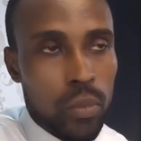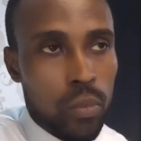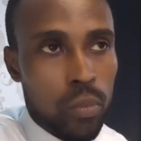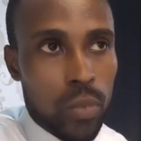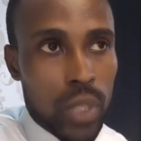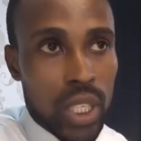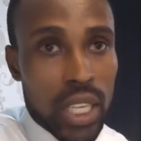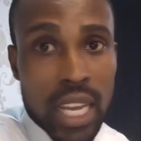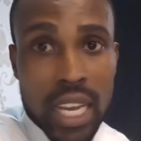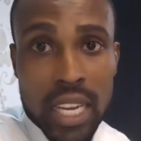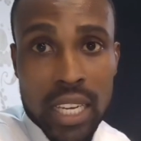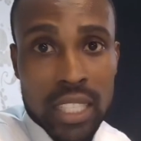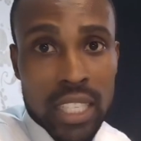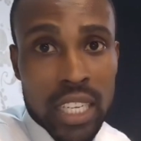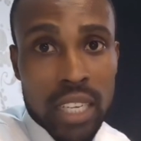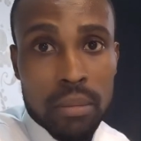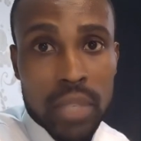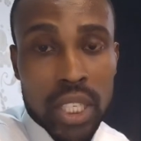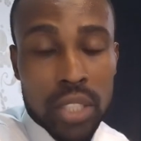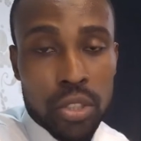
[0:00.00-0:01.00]
With any
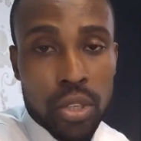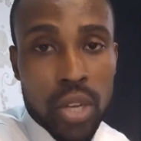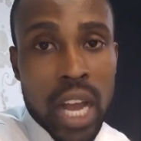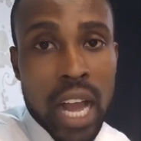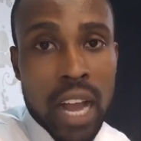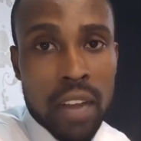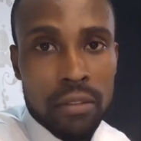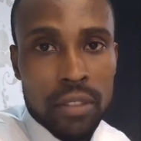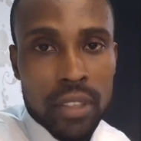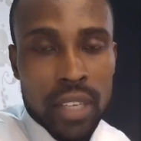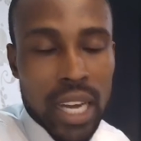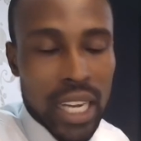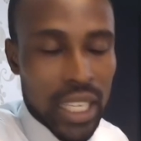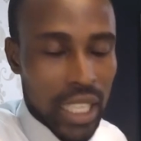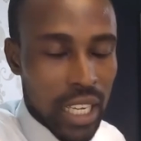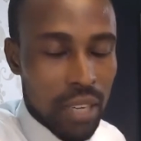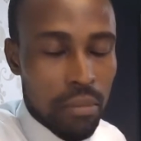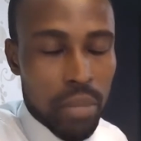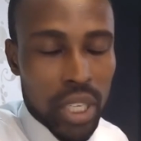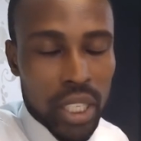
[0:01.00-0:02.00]
time that you have, I
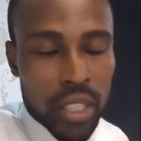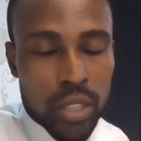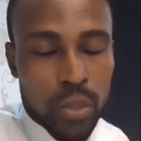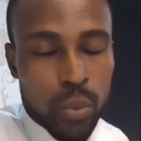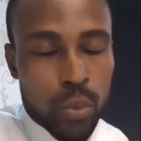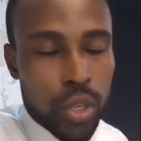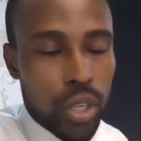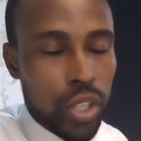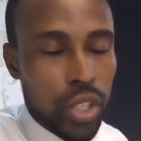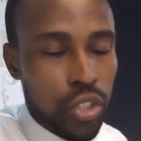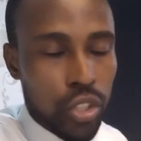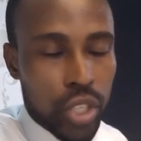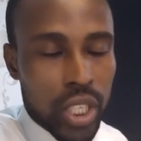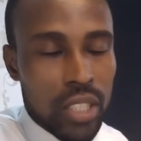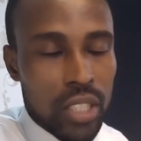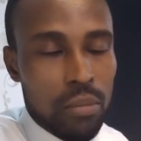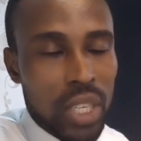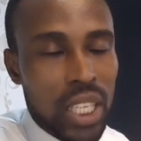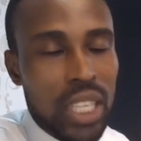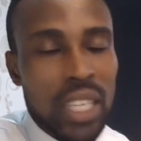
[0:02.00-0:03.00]
can make it work.
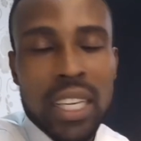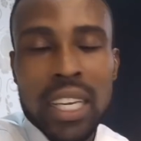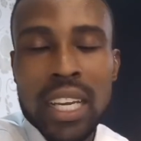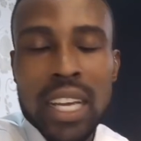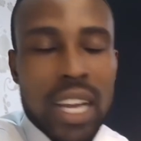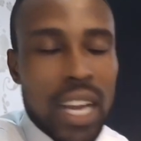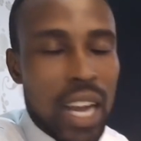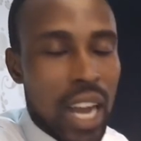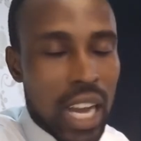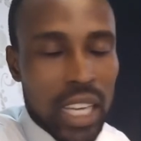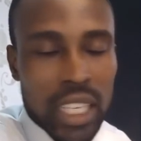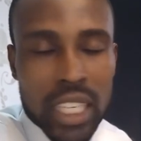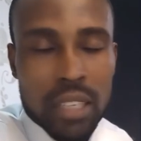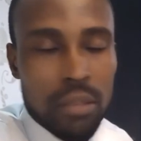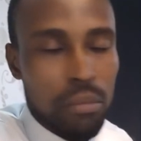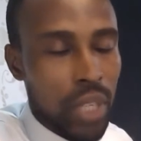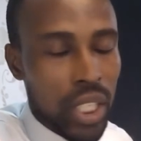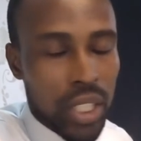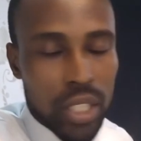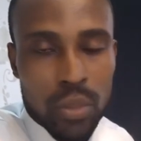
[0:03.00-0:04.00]
Trust me, I can
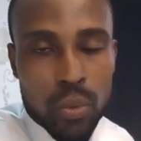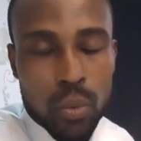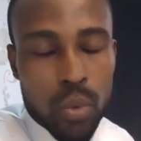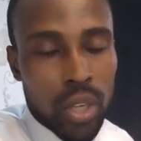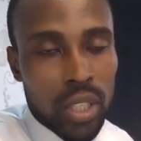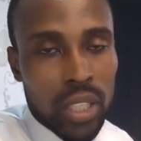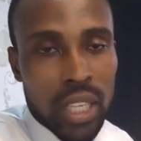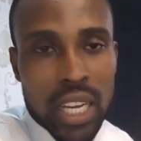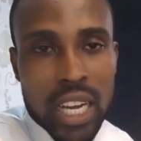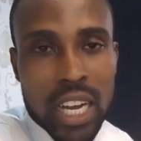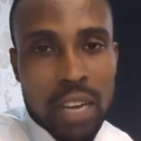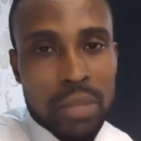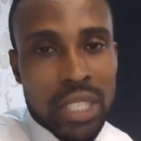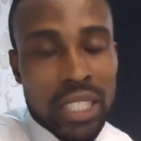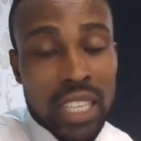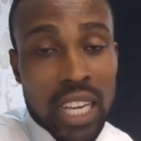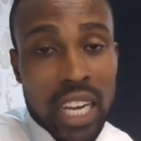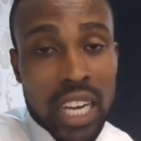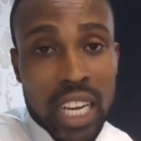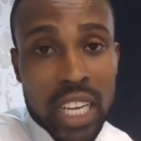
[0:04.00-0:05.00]
make it work. I'm a
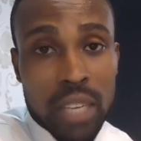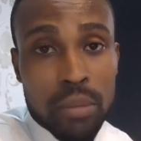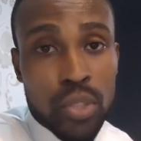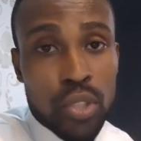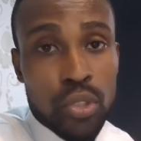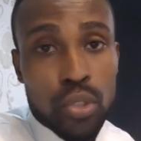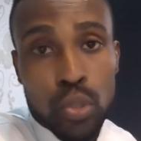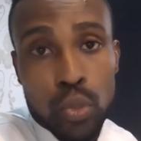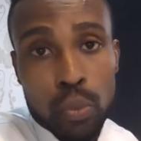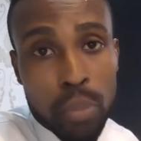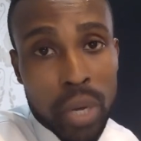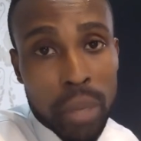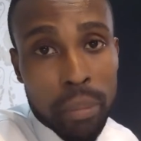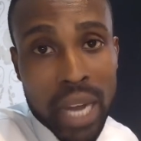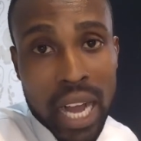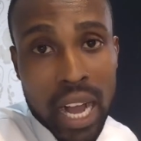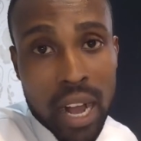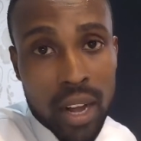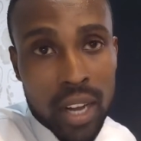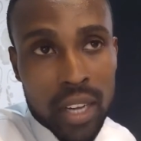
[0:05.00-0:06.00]
time
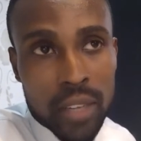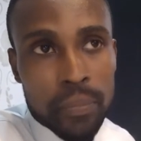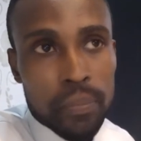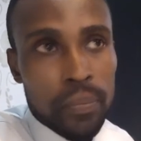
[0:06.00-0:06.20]
superpower.